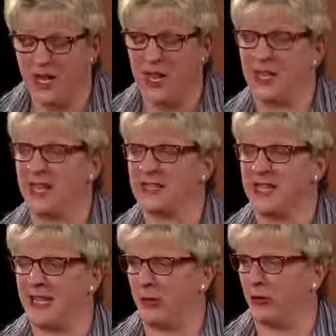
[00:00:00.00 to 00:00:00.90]
and I
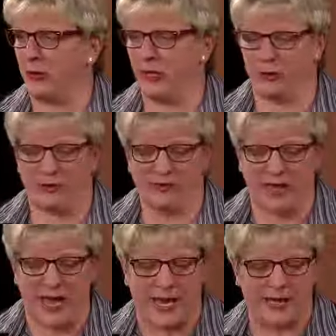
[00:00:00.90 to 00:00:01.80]
sang your grand old
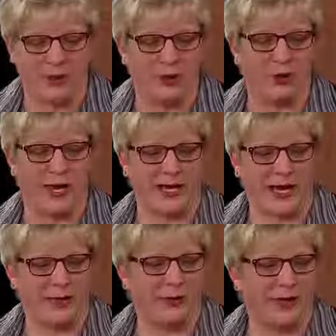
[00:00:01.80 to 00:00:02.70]
flag, you know, that
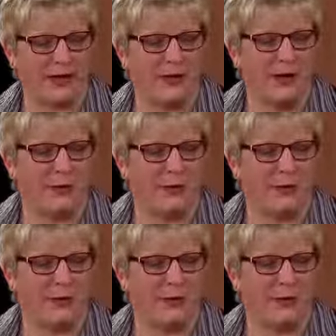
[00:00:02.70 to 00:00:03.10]
kind of thing.